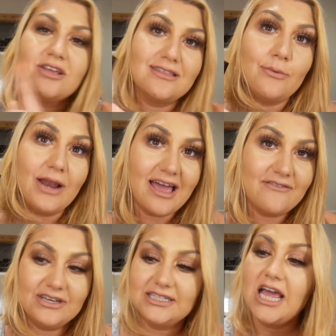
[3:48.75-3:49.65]
they will
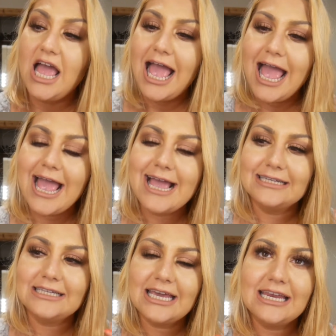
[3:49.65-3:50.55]
have it,
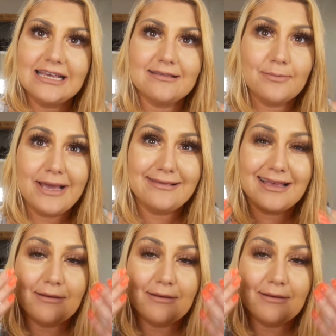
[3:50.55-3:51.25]
and it is amazing.